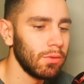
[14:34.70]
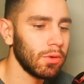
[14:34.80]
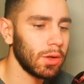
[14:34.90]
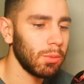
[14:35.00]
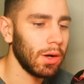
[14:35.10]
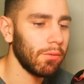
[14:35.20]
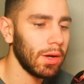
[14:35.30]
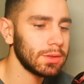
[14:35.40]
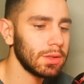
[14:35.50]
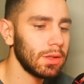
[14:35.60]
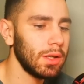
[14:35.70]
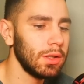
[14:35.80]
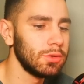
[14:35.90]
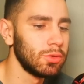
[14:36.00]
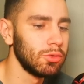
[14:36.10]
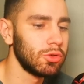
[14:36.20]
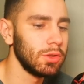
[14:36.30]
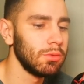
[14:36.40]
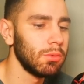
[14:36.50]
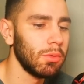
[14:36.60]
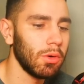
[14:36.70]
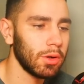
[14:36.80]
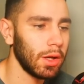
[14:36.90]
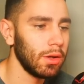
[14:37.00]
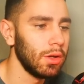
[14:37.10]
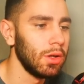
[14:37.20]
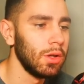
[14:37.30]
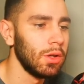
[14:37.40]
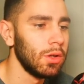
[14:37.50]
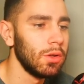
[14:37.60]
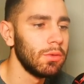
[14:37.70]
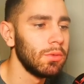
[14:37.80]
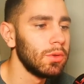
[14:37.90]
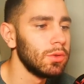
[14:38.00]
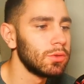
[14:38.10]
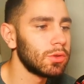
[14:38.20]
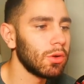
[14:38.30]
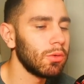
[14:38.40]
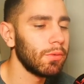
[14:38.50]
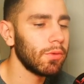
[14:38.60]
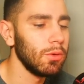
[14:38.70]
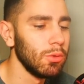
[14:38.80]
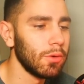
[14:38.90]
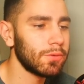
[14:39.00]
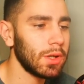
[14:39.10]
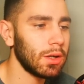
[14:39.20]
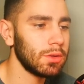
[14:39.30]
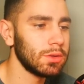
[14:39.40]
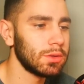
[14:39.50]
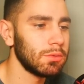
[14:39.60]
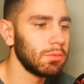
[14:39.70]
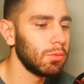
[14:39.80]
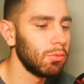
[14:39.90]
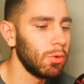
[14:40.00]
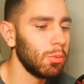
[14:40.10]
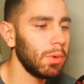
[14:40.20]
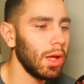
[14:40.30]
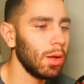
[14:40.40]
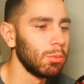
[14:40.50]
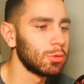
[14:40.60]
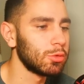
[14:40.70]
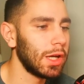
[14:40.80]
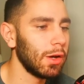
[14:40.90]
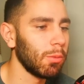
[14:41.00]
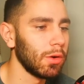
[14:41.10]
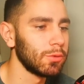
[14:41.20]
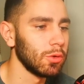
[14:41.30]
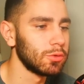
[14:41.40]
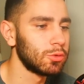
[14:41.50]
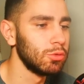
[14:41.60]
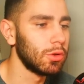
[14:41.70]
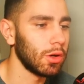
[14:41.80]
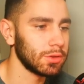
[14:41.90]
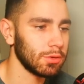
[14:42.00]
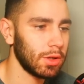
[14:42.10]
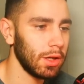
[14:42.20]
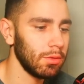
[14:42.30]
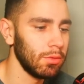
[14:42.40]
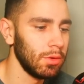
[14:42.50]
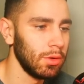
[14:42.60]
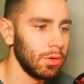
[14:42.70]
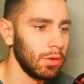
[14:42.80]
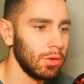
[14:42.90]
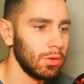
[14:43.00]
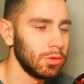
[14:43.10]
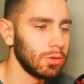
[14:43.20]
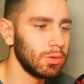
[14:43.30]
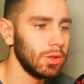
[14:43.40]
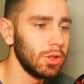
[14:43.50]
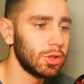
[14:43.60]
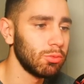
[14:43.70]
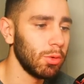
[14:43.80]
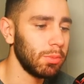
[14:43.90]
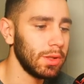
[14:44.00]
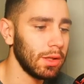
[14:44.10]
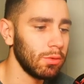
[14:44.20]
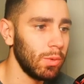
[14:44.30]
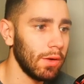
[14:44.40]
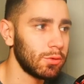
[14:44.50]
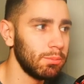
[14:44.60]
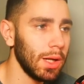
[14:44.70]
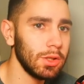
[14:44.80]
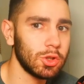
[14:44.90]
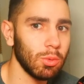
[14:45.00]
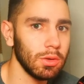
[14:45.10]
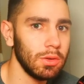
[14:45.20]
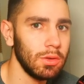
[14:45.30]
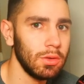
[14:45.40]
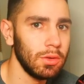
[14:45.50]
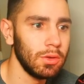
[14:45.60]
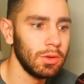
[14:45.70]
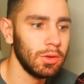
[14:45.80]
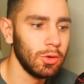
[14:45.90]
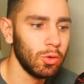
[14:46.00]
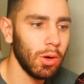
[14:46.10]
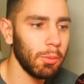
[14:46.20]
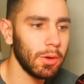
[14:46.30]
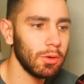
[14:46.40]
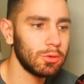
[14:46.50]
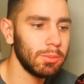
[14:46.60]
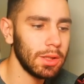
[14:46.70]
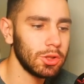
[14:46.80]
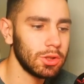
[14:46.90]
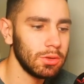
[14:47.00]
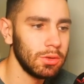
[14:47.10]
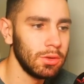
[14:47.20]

Okay, we got Vata, Zudri. Okay. So with Allure of Darkness, we would be able to get one of those 2 cards, okay? So the issue would be then we have to banish one. Who are we going to banish?